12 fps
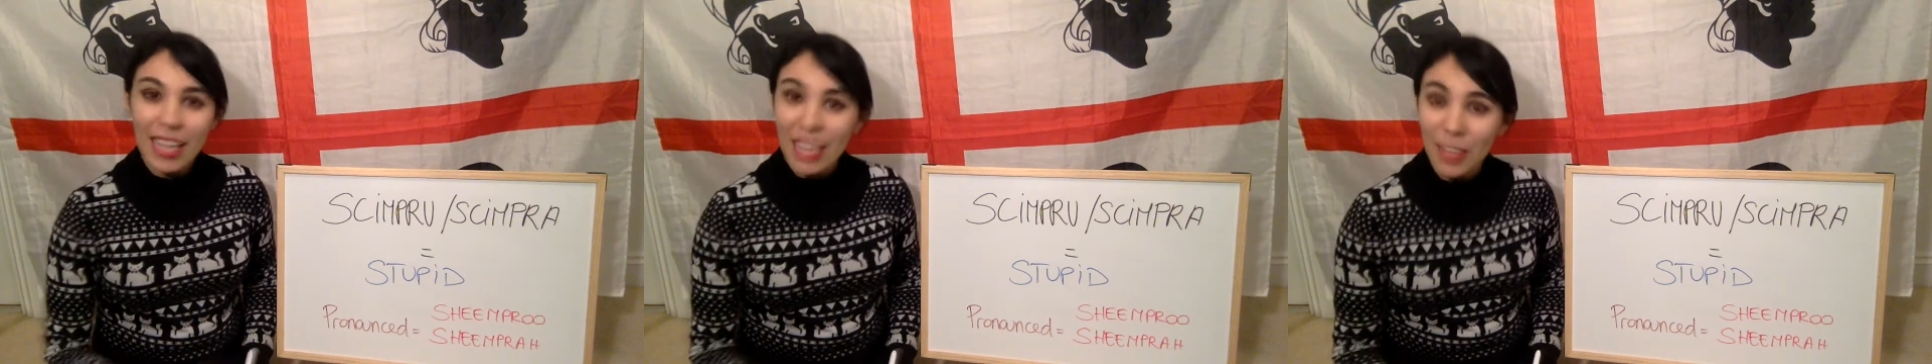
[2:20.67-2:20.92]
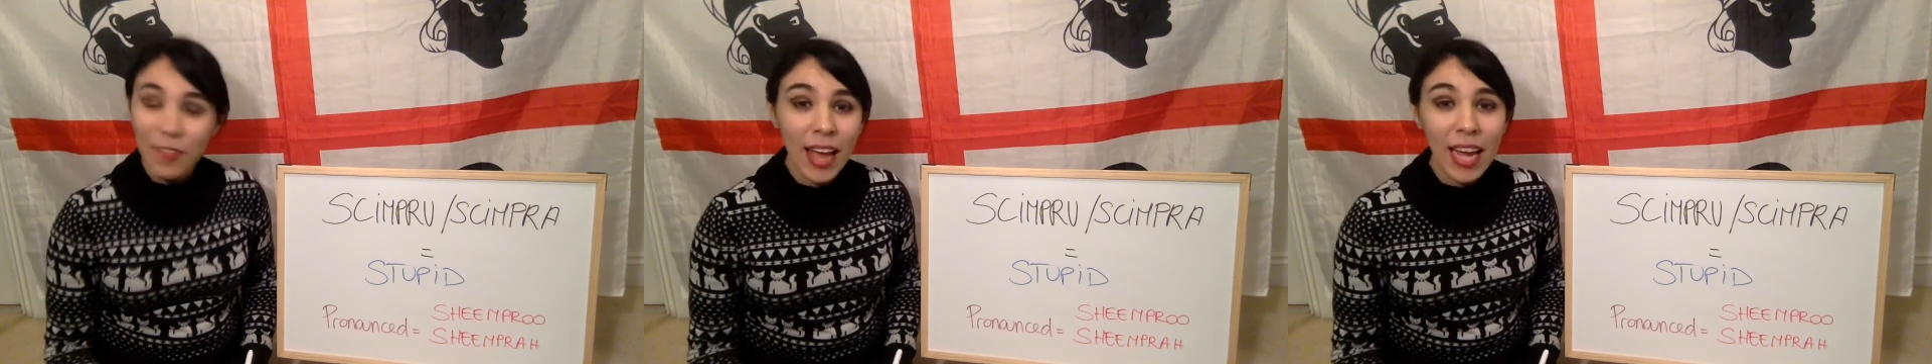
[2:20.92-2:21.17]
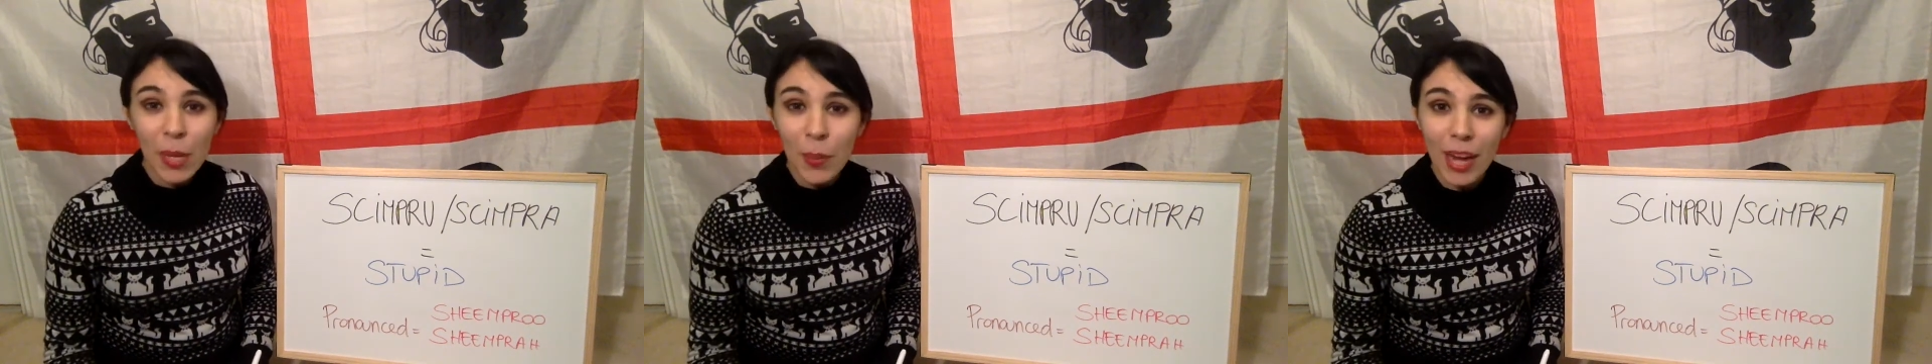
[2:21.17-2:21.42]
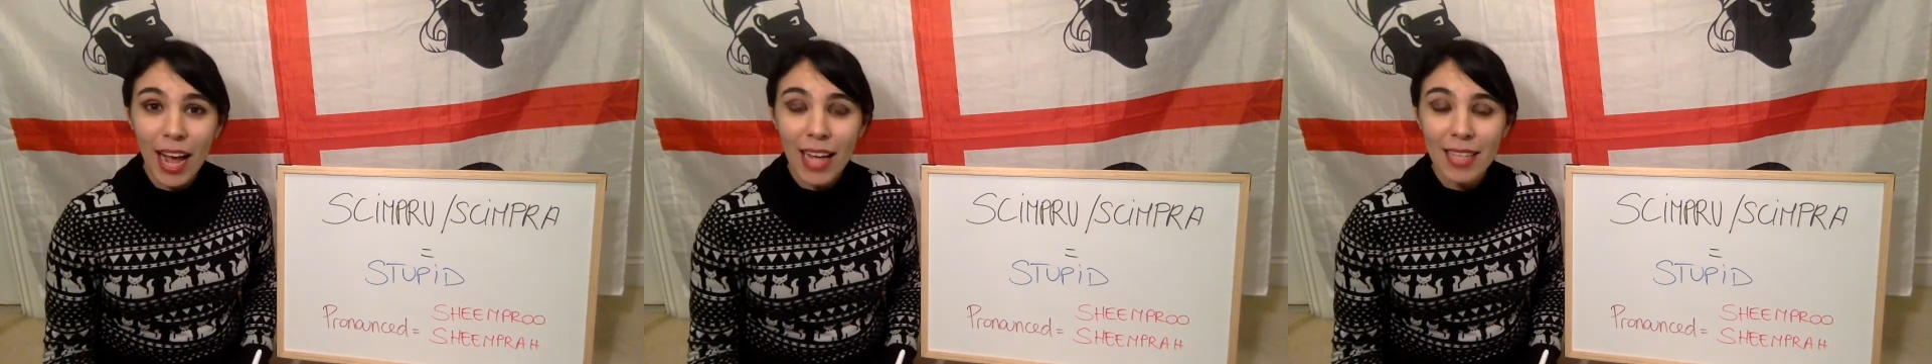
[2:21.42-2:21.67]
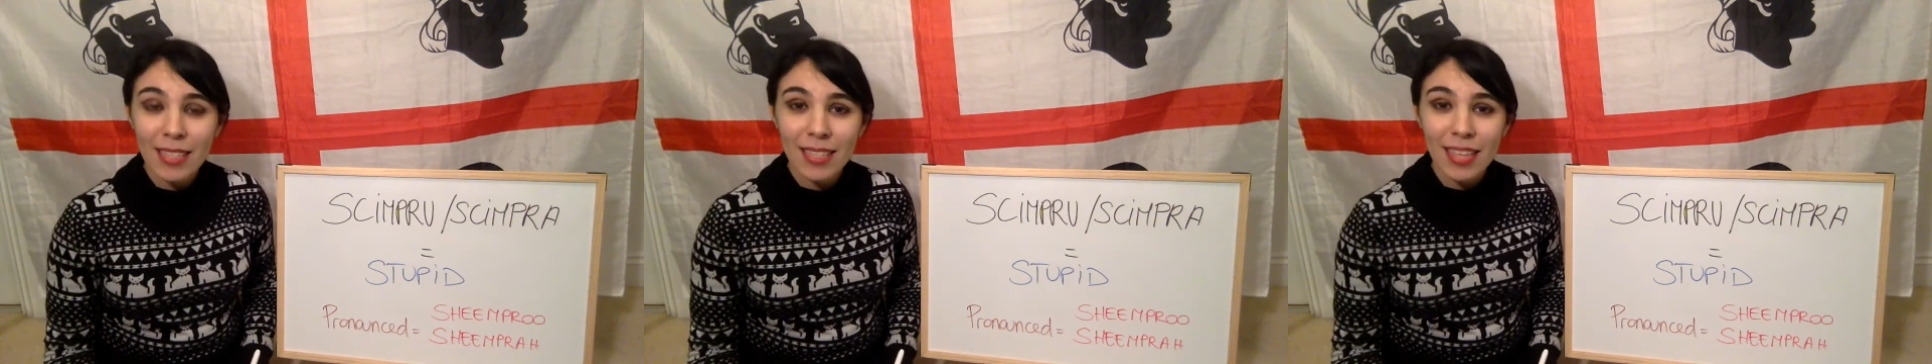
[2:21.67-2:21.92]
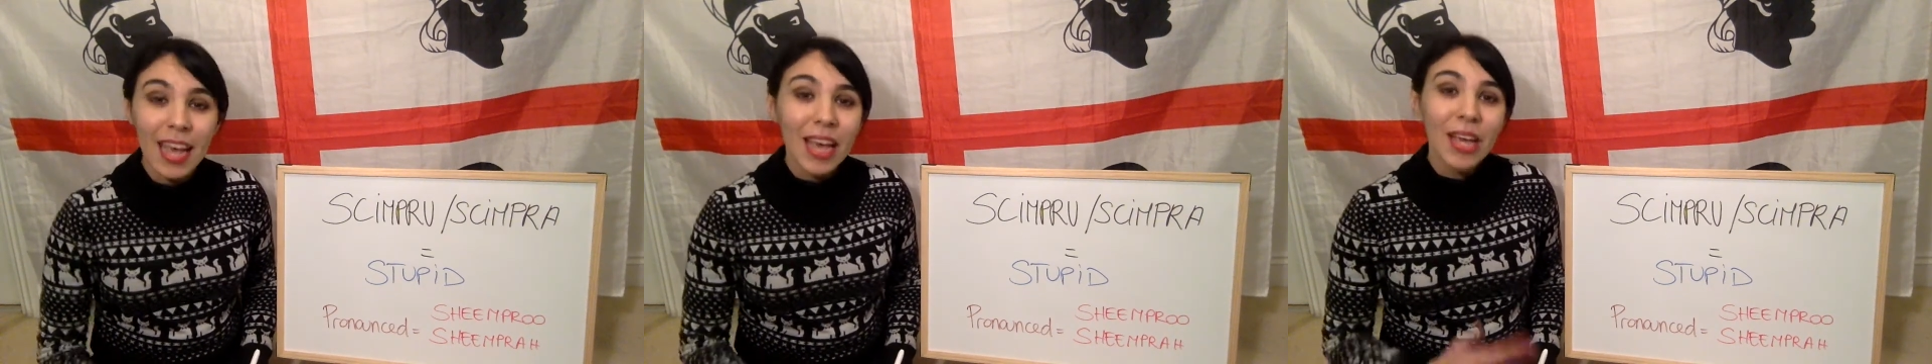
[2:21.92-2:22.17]
If anyone asks,
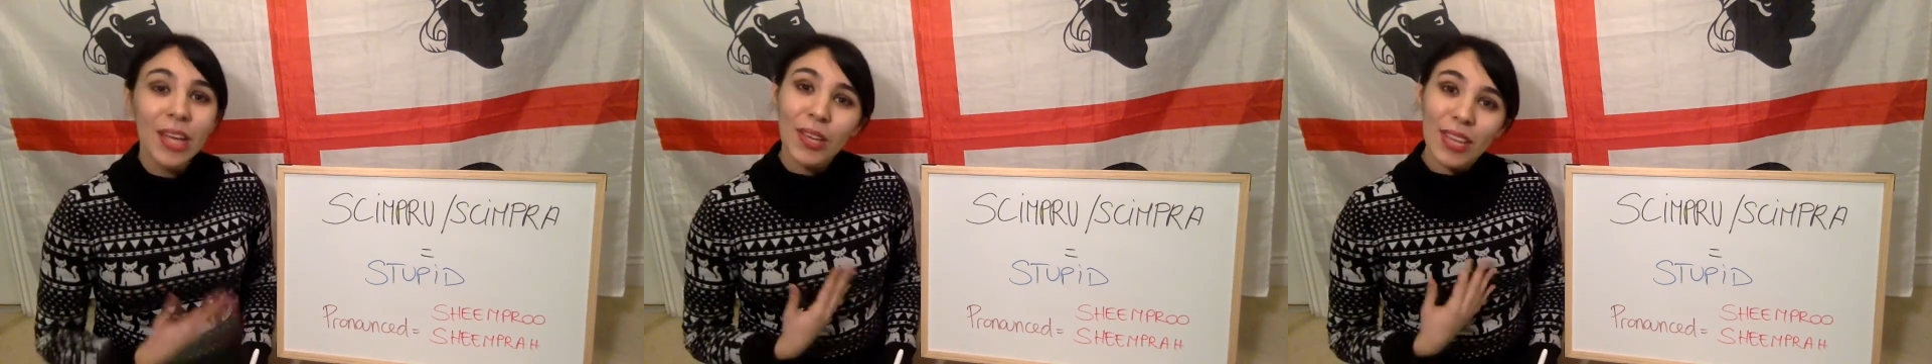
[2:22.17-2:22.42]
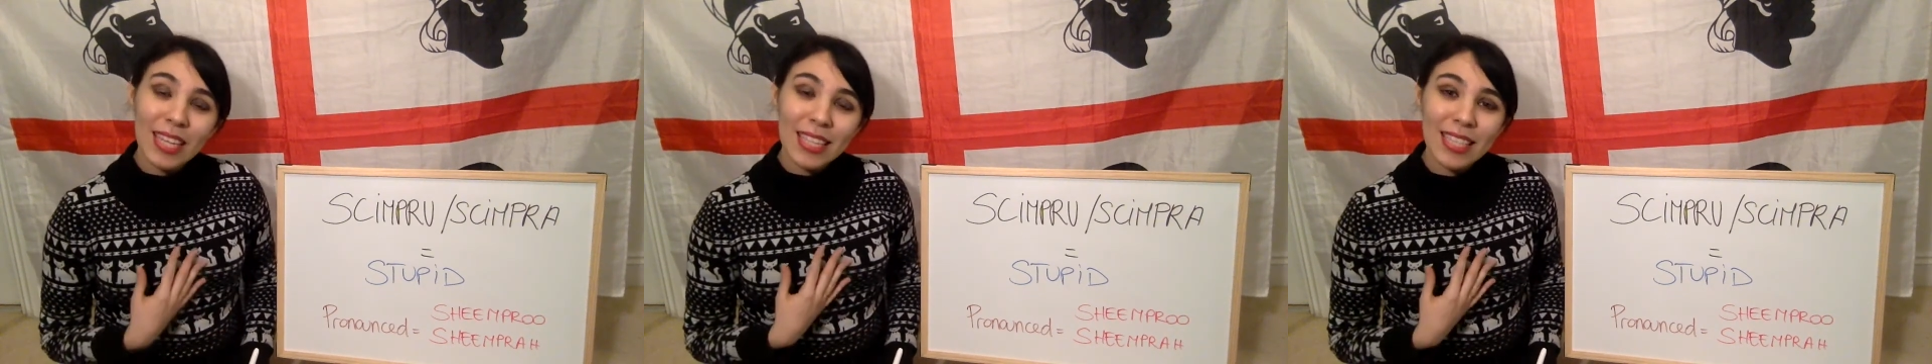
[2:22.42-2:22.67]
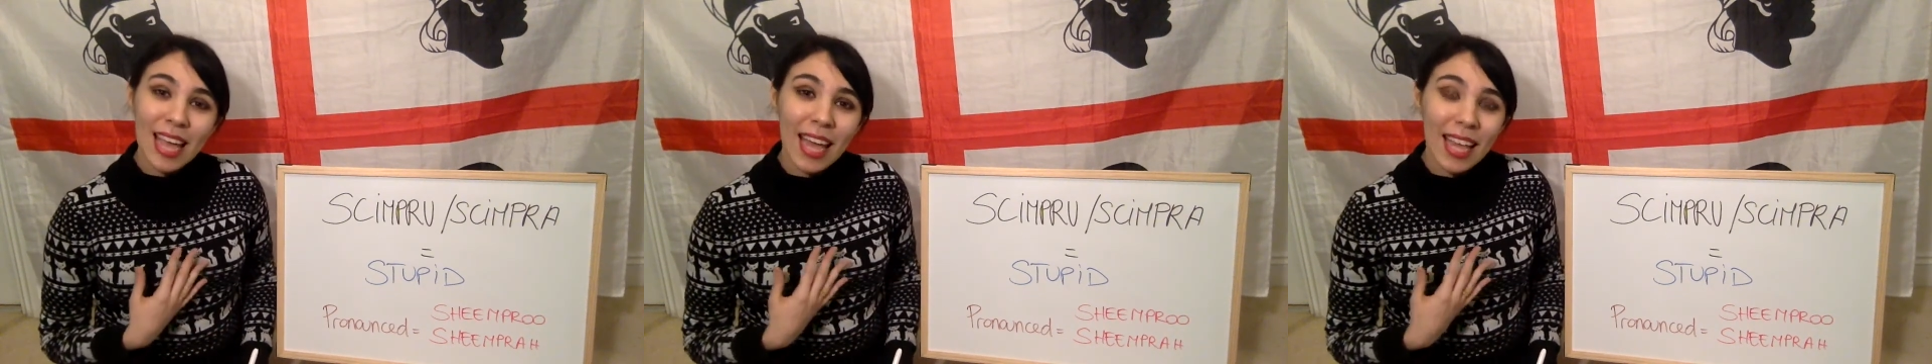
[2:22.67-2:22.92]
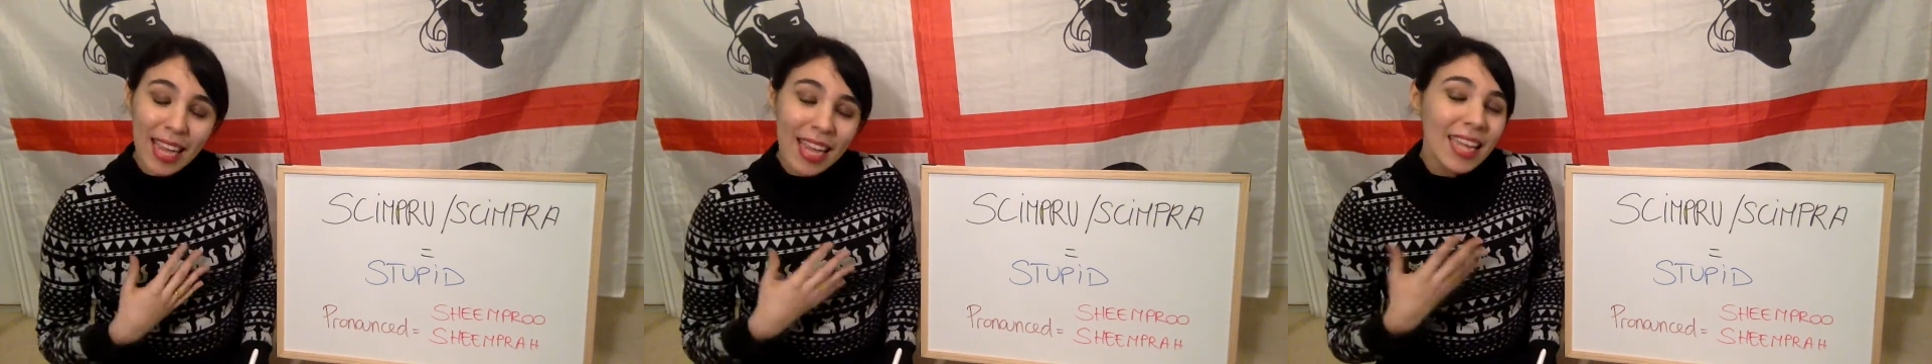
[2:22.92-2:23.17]
you can say